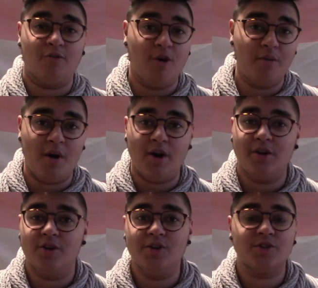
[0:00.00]
role
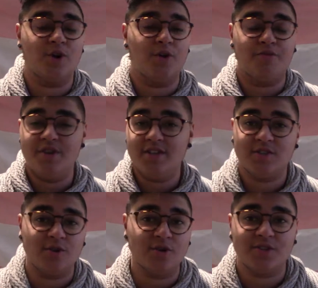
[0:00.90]
models or
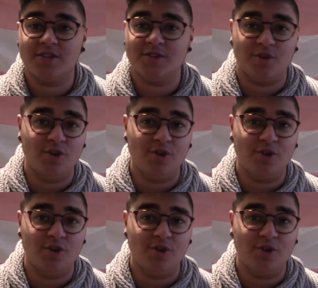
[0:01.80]
resources or